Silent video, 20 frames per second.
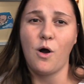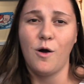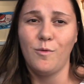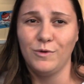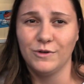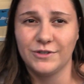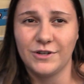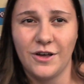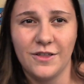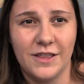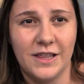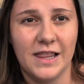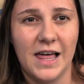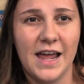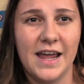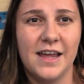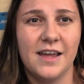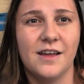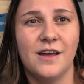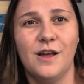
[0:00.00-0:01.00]
almost all the
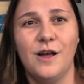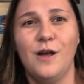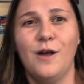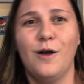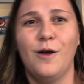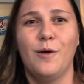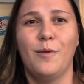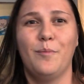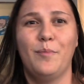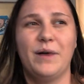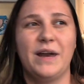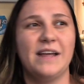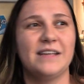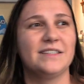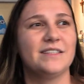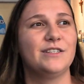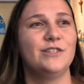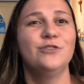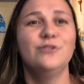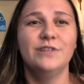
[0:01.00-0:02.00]
light. But
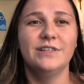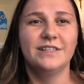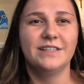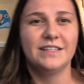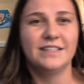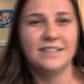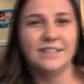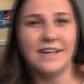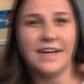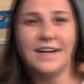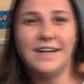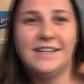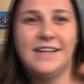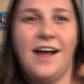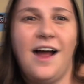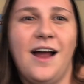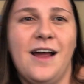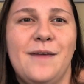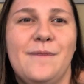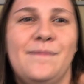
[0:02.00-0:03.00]
as soon as it's
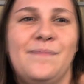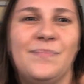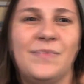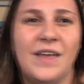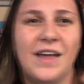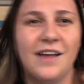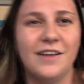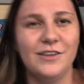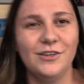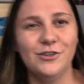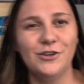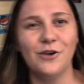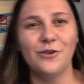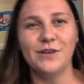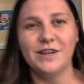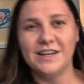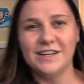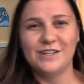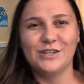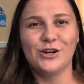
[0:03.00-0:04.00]
daytime, you don't
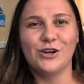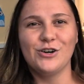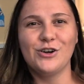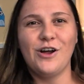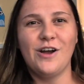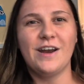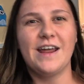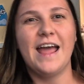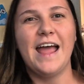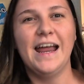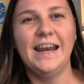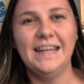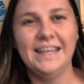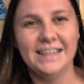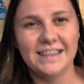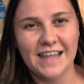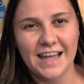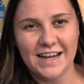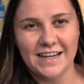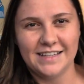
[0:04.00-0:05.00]
need to turn on
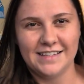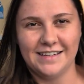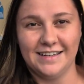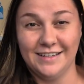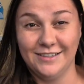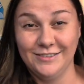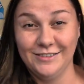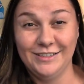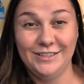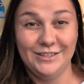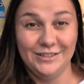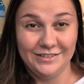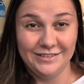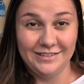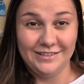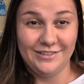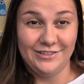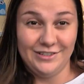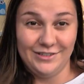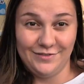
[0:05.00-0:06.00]
any lights. I only turn
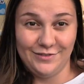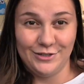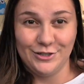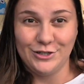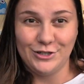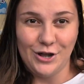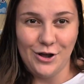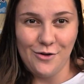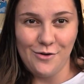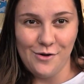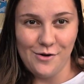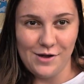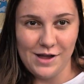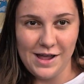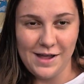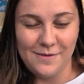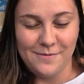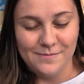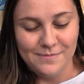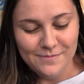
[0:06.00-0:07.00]
these on for show,
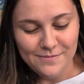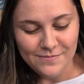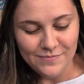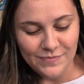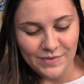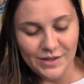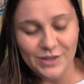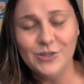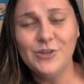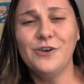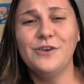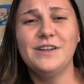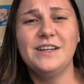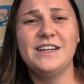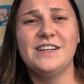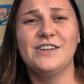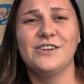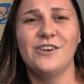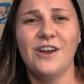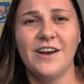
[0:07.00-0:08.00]
okay? You don't need
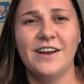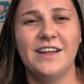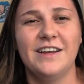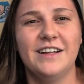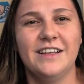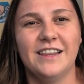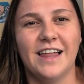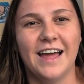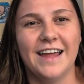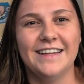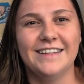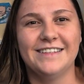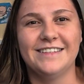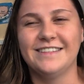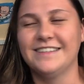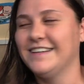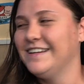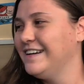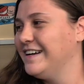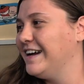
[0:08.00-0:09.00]
to turn on any
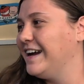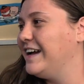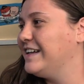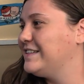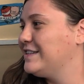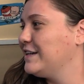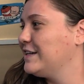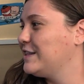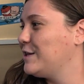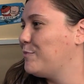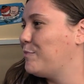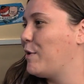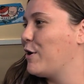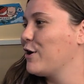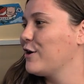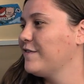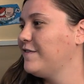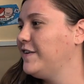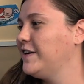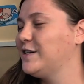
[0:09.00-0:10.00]
lights. It's like the
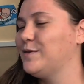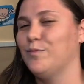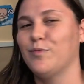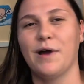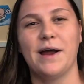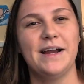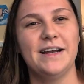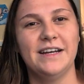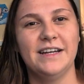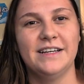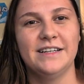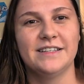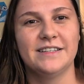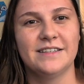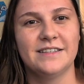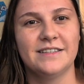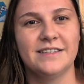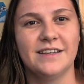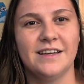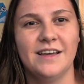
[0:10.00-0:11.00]
perfect
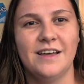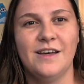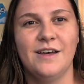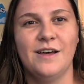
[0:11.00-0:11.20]
brightness.